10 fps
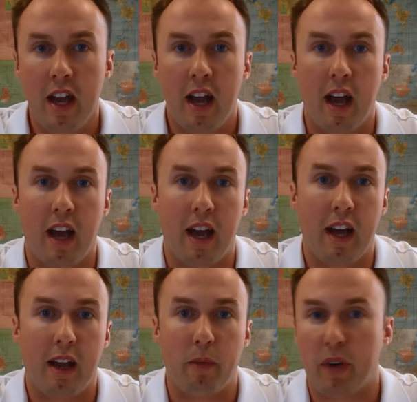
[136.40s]
Uh,
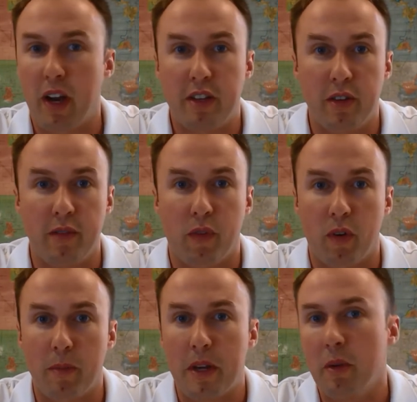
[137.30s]
I regret to
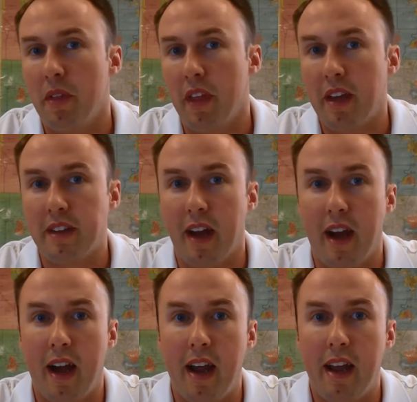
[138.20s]
inform you that
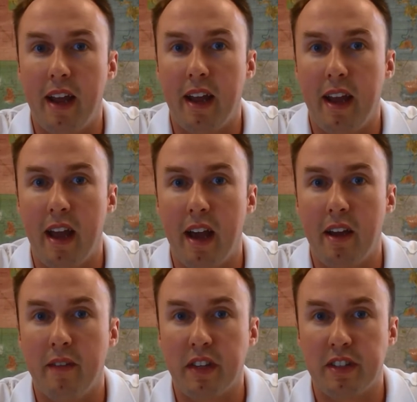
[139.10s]
I
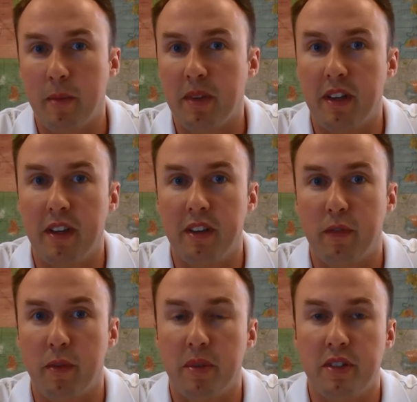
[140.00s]
have accepted a
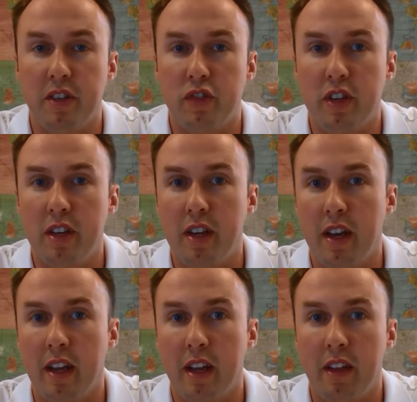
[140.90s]
different position
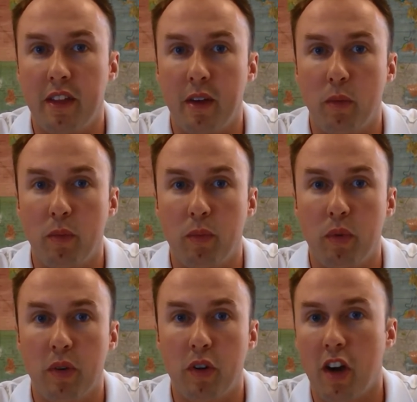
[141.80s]
uh, that
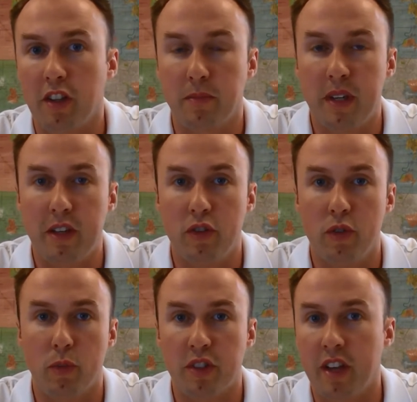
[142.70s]
will cause me
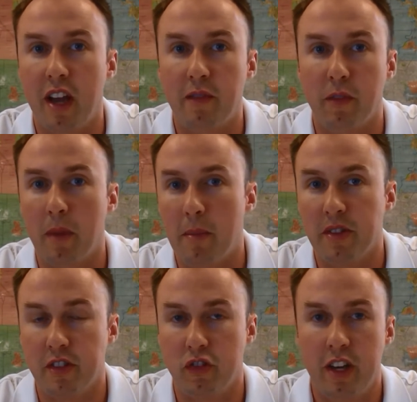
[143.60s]
to resign from my
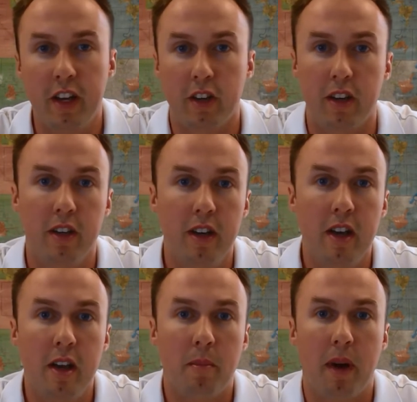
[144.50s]
position here.
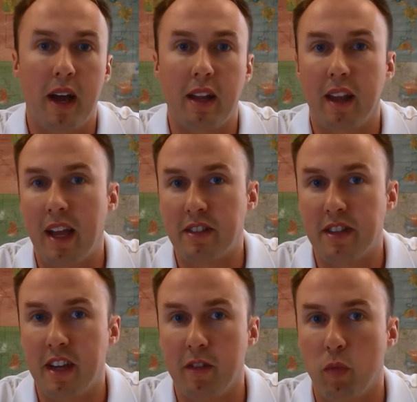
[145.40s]
My last
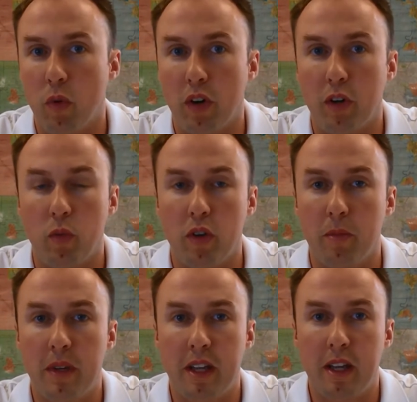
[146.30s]
day of work will
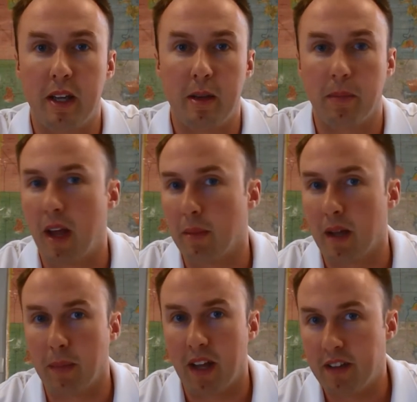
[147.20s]
be blah,
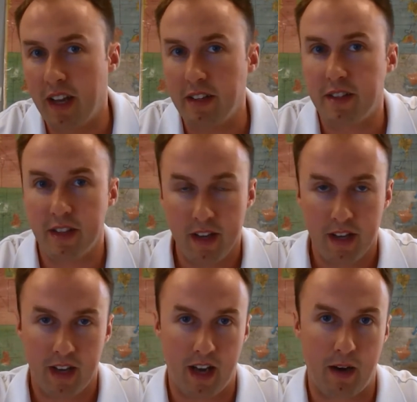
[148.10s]
blah, blah date.
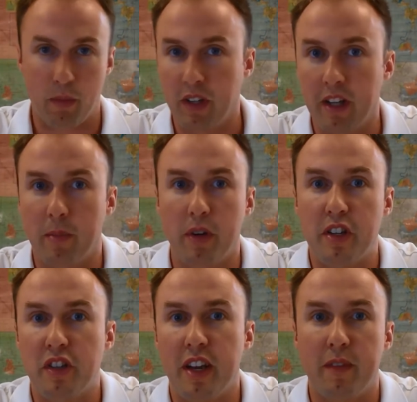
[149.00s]
I really
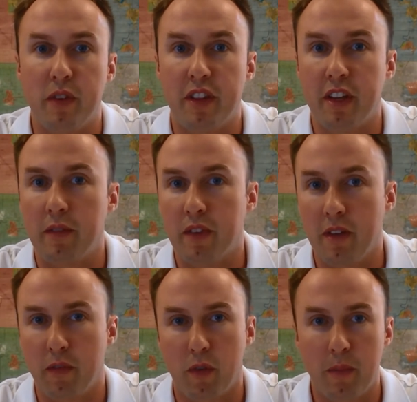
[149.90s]
appreciate everything you've
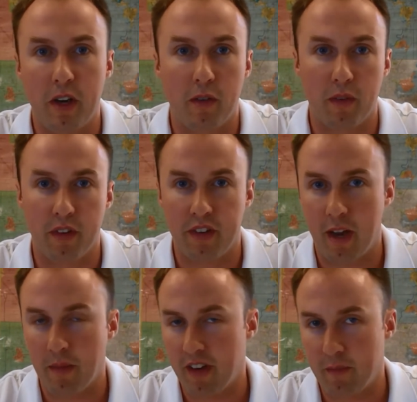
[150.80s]
done for me over the
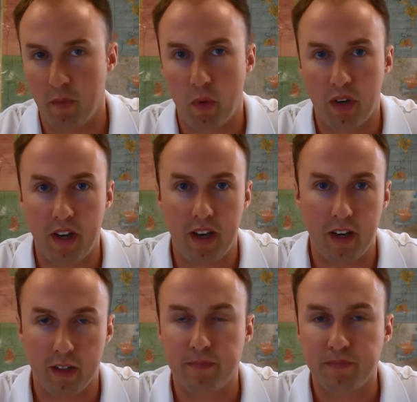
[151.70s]
time that I've been working
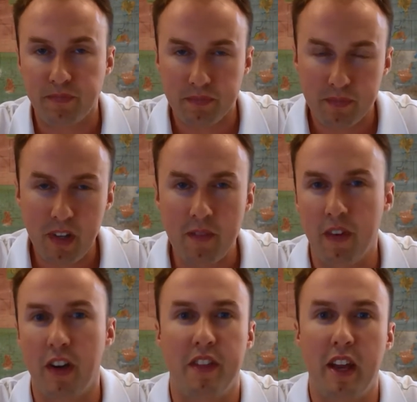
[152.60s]
here.
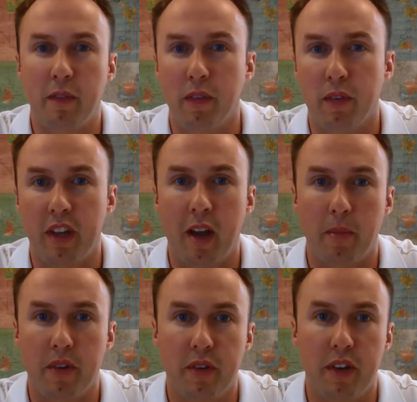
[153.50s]
Very thankful for the
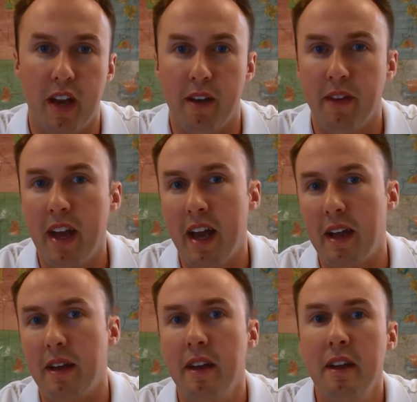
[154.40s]
opportunity I've
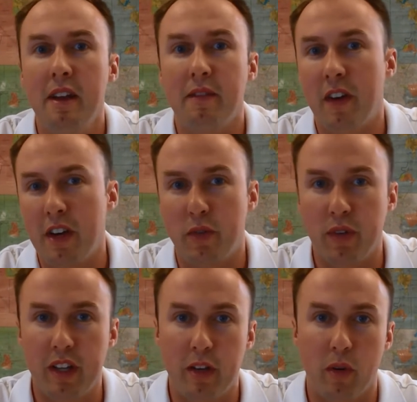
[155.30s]
had. Very
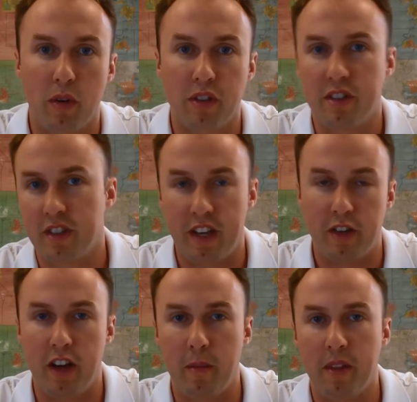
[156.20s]
truly yours, sign
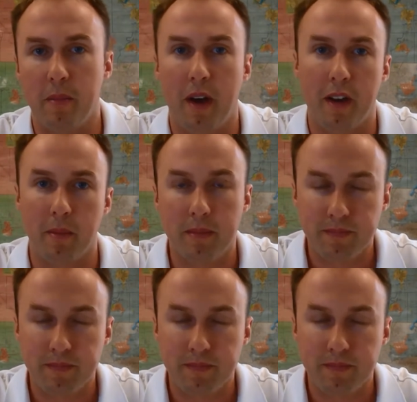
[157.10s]
your name at the bottom.